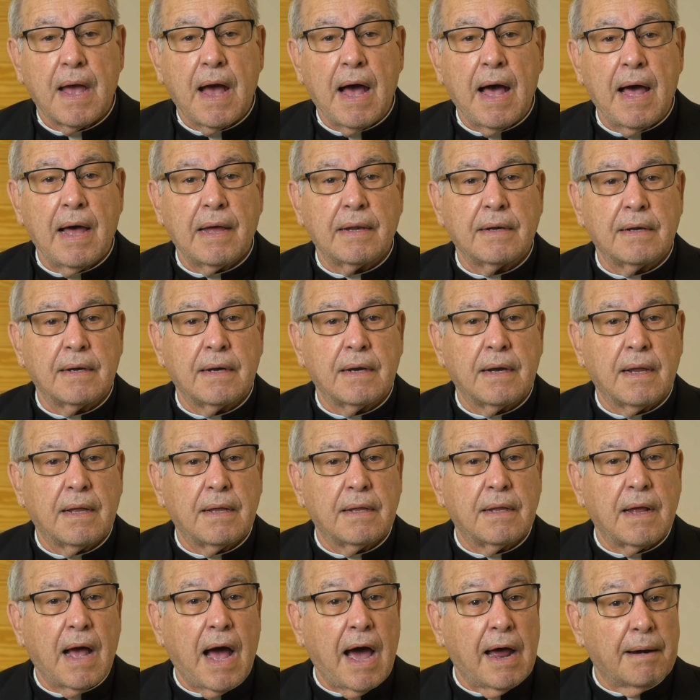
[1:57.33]
and
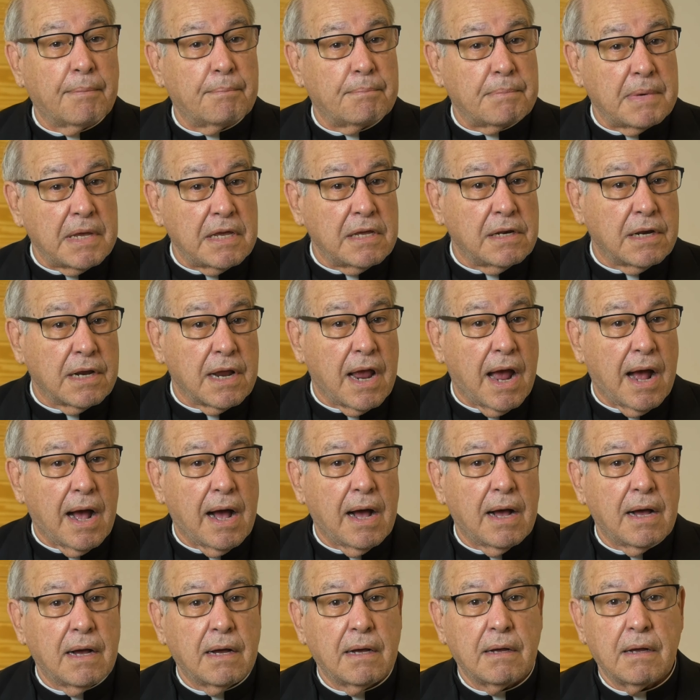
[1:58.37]
eh, our
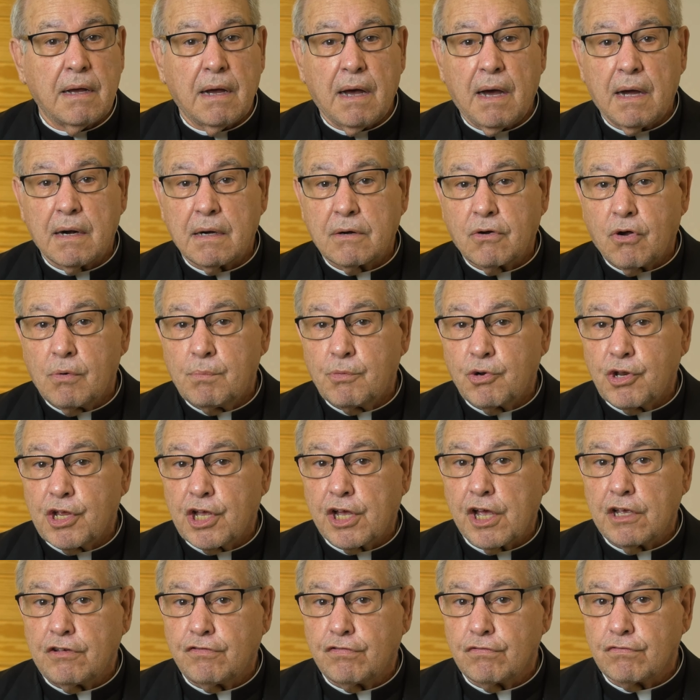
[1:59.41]
media, our
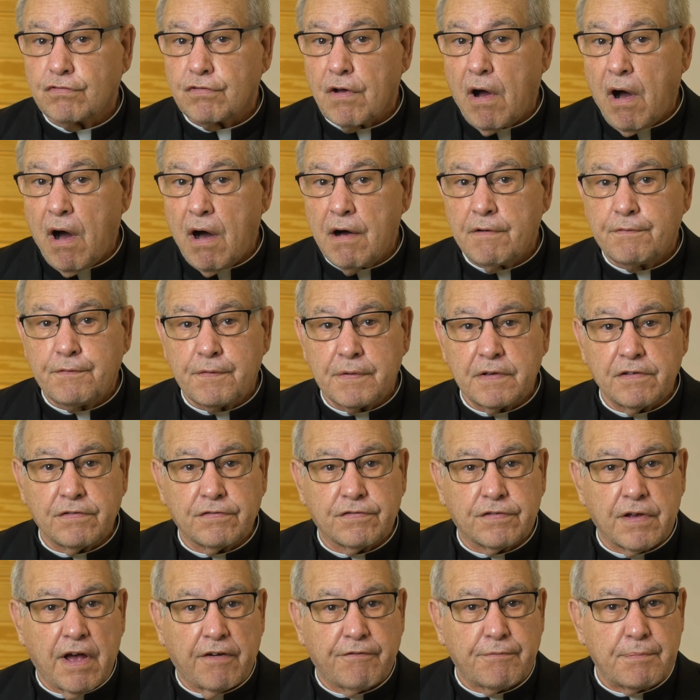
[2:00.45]
communications
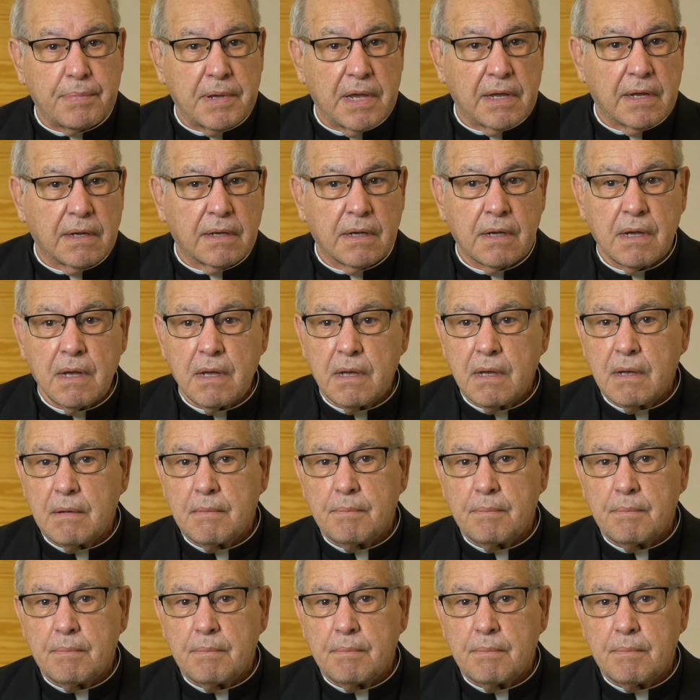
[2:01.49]
office, have been